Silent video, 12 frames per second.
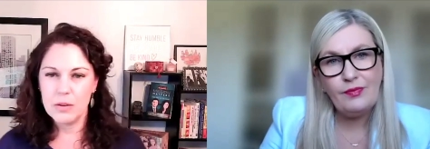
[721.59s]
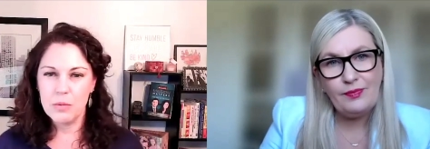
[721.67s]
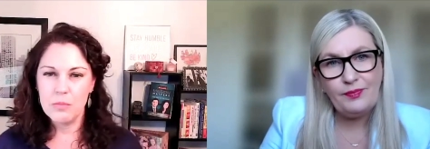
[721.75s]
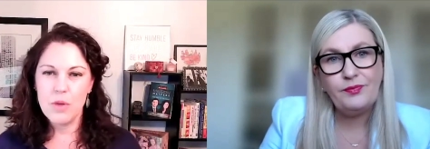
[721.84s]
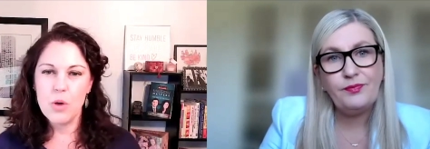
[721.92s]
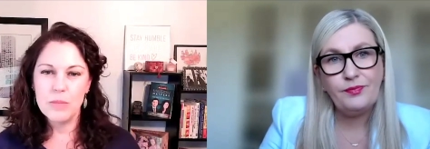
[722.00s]

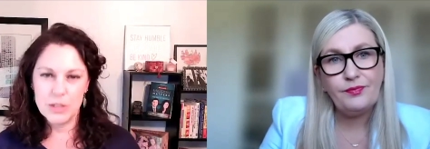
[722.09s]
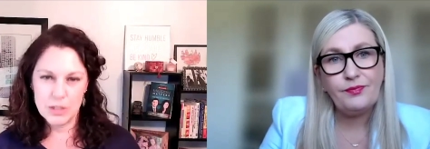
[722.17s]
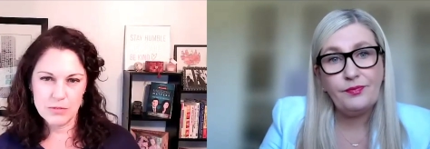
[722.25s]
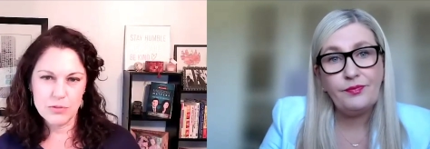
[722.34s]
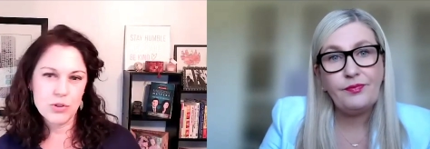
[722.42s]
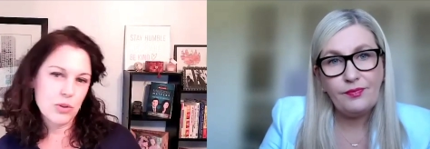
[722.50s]

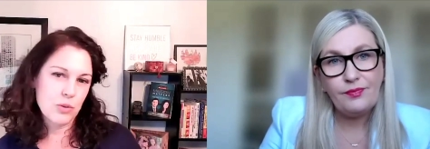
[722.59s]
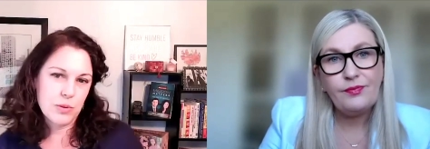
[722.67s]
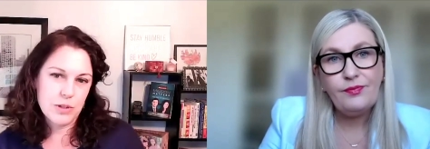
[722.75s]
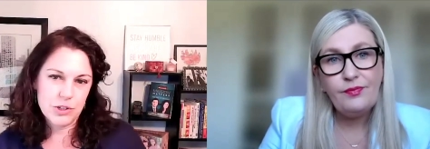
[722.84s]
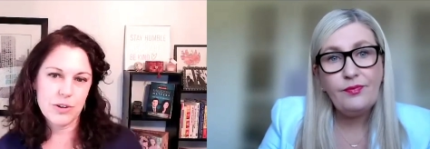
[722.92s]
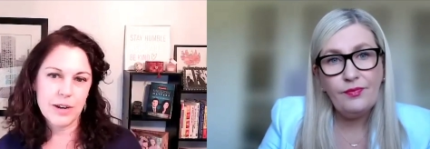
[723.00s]
Speaker 1: moments of truth
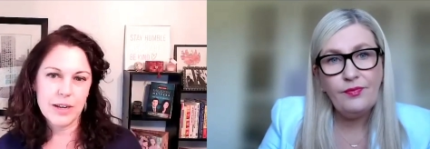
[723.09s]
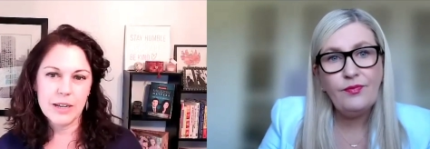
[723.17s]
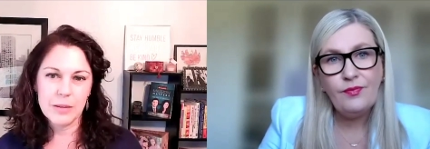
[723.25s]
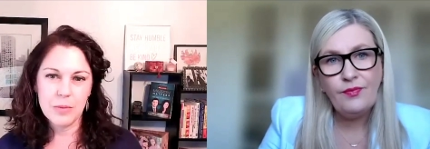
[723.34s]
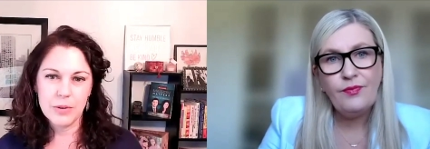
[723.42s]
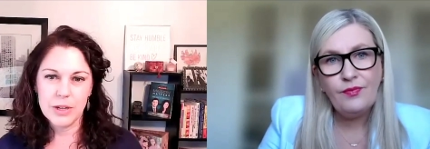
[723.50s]
when you're
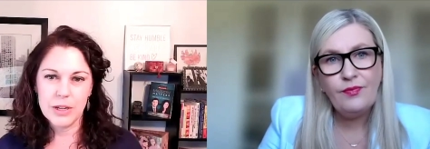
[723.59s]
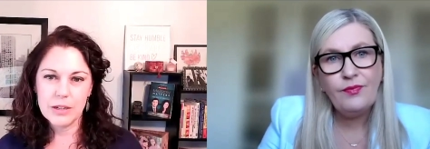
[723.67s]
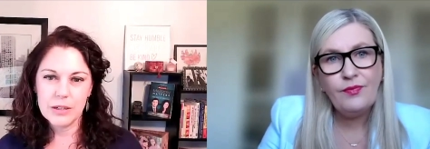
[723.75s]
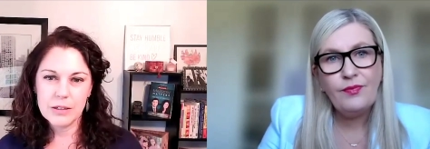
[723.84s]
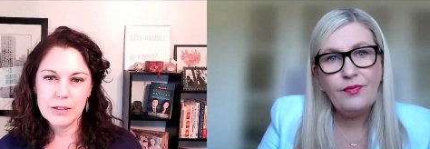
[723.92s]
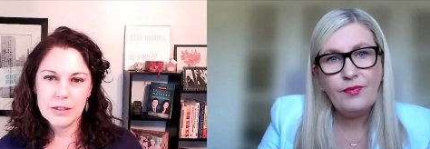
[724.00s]
training at
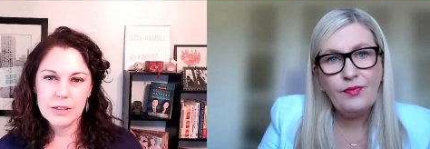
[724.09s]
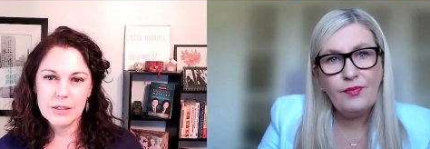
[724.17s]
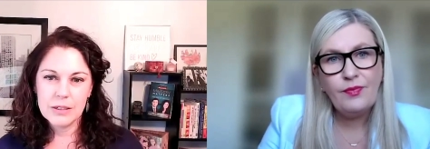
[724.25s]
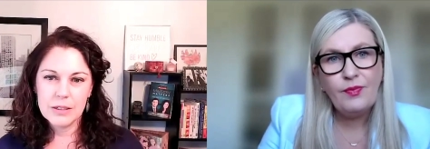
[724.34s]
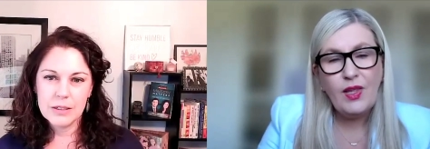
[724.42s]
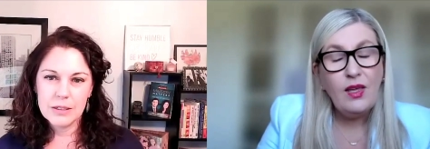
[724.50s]
Monique?
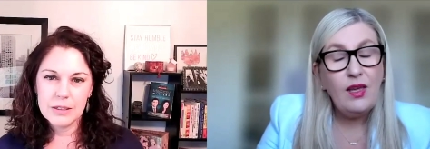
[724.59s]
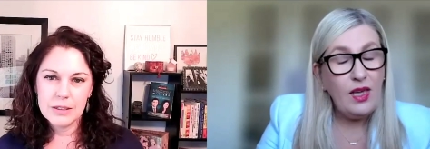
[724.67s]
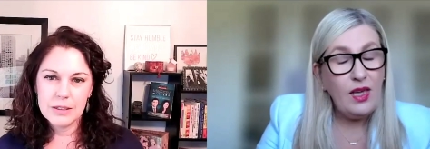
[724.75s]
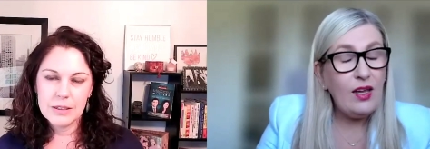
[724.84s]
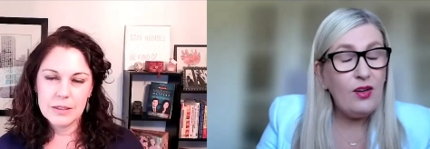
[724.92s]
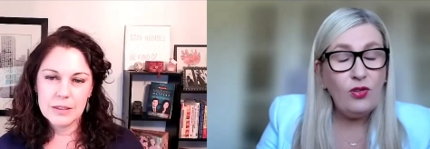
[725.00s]

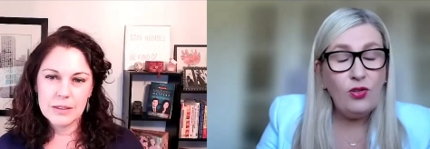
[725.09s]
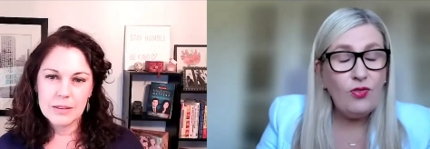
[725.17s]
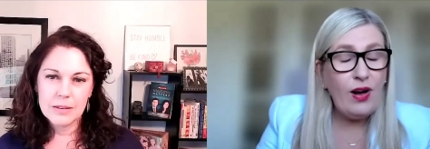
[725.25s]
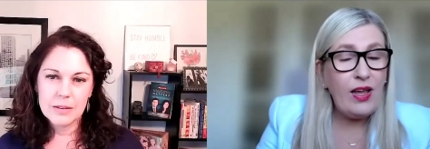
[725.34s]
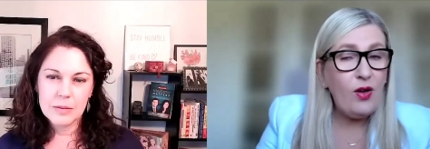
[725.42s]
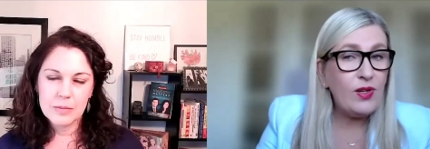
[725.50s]
Speaker 2: Yeah, and no,
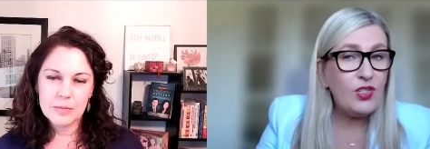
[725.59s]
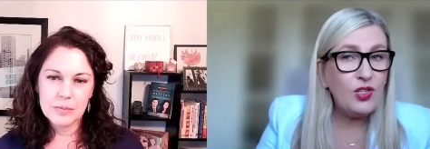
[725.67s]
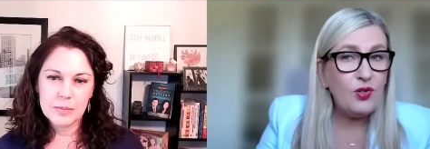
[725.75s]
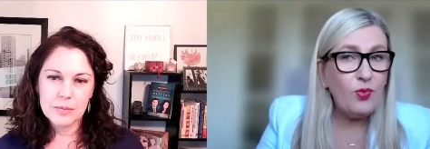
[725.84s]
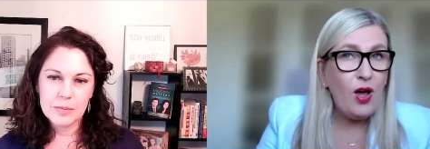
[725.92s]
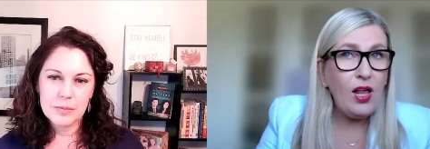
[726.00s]
great
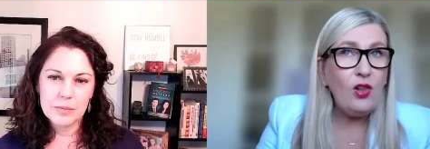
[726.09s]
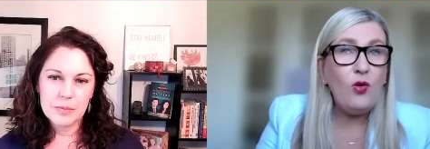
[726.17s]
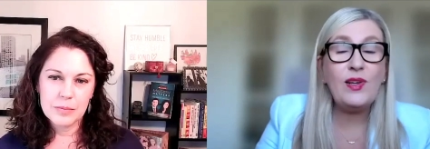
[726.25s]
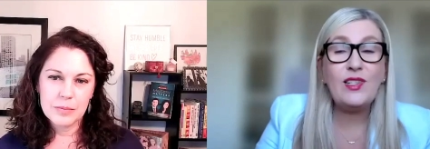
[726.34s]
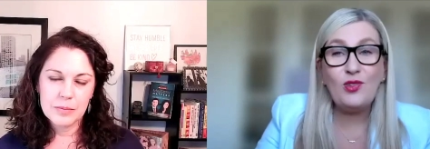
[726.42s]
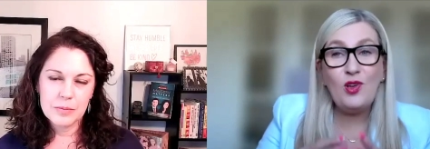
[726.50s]
question. Well, I'll
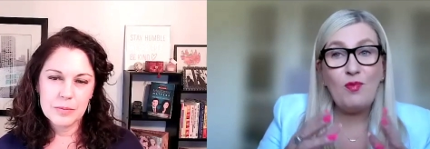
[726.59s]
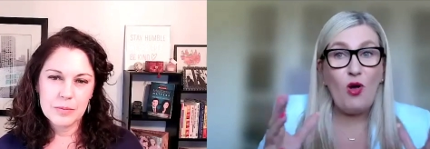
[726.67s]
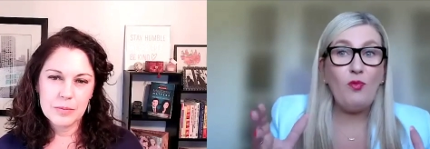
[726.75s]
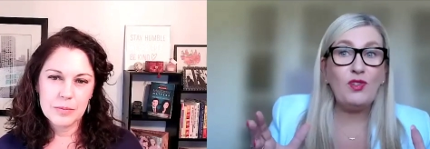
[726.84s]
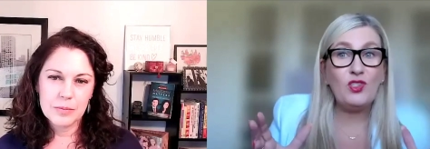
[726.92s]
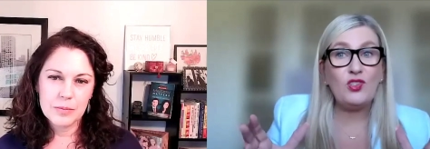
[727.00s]
always look at
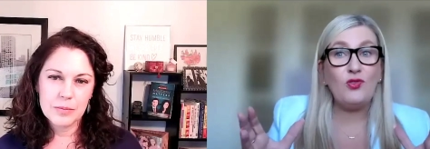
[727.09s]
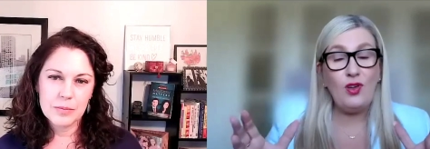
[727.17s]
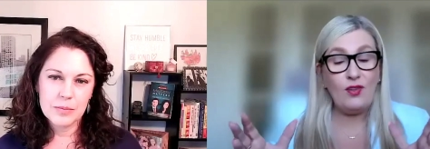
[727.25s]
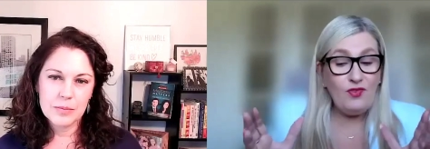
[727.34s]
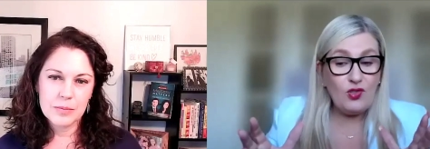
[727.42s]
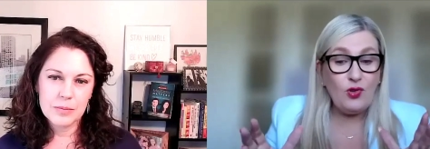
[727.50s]
moments
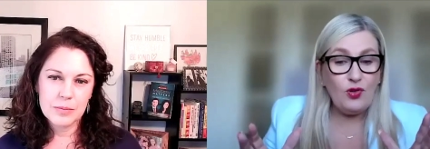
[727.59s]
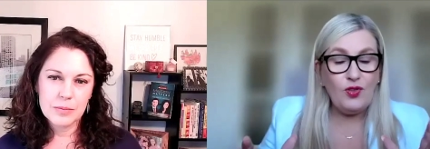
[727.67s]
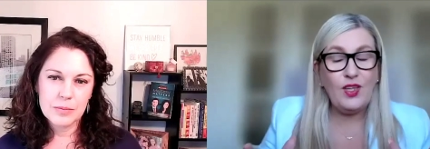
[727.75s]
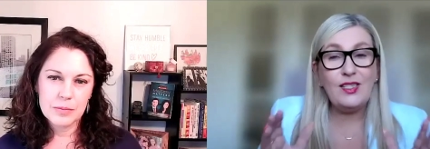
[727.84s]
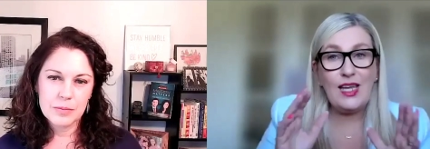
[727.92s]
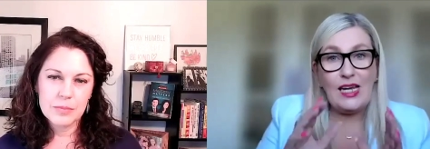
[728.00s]
of
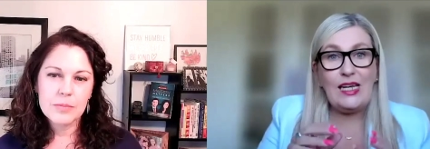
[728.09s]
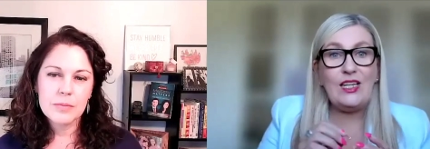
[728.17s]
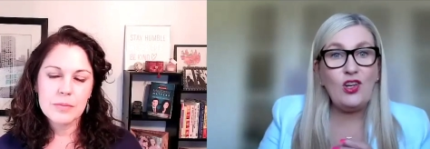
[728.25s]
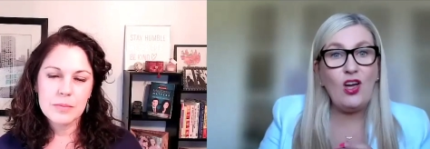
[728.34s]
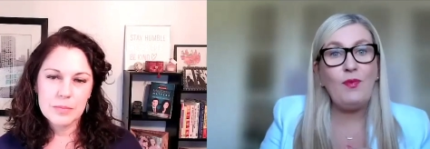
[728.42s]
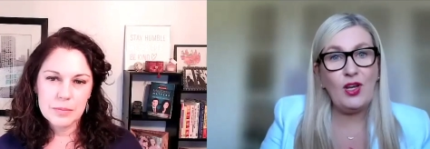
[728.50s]
truth as
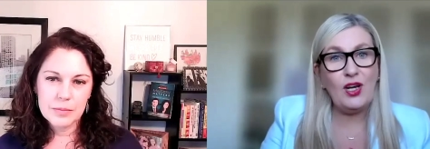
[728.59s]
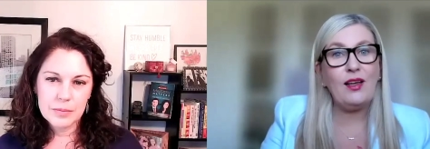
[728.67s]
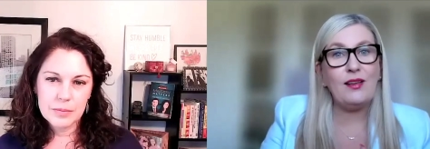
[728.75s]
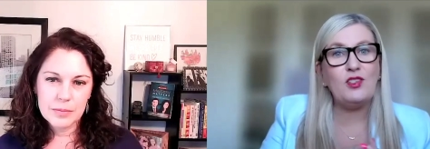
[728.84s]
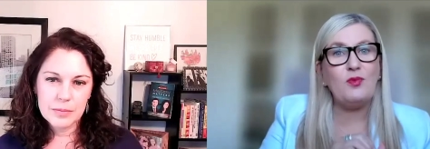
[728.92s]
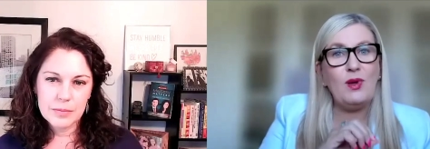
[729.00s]
any time that a
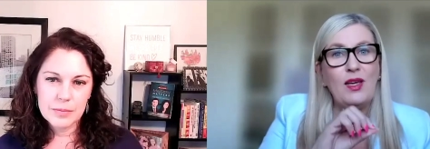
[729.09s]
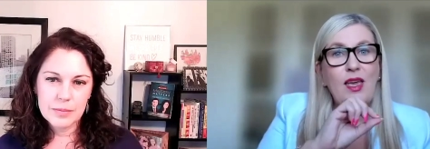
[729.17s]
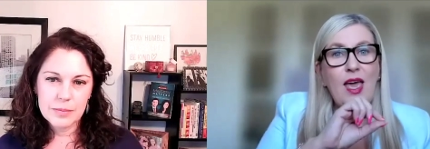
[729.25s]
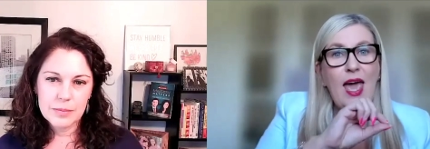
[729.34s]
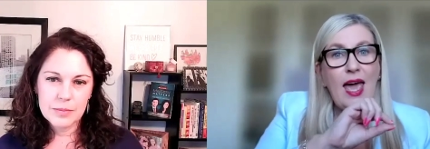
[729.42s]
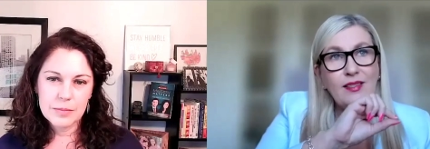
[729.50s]
customer
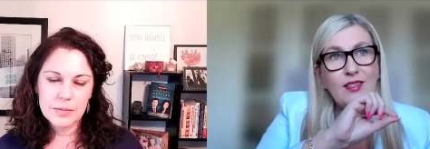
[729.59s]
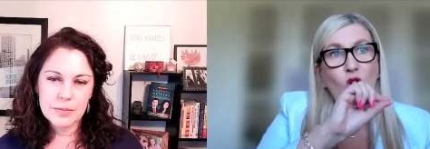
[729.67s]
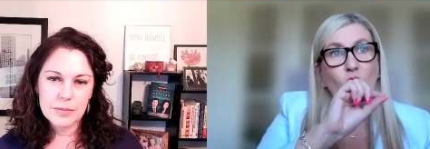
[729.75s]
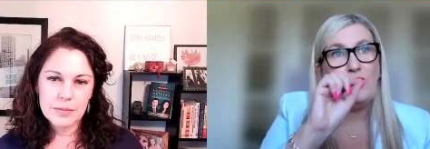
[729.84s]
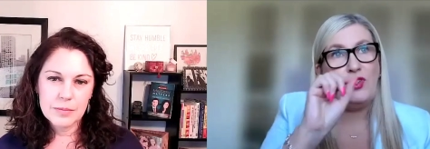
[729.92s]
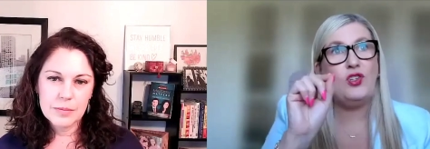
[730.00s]
has an
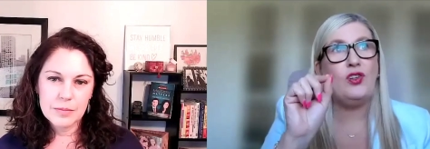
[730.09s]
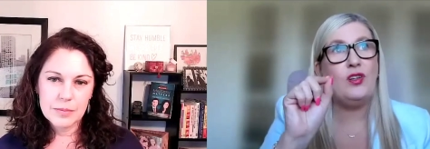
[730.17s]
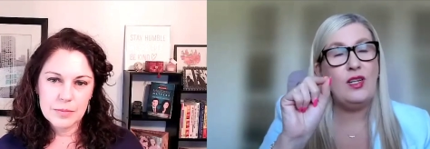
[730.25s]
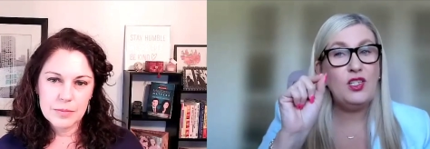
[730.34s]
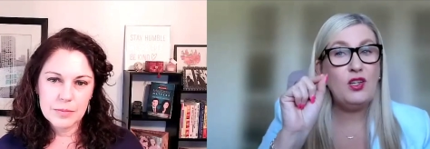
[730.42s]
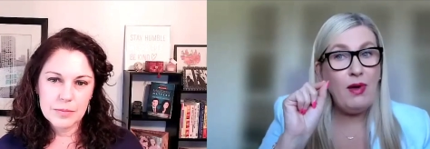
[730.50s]
opportunity to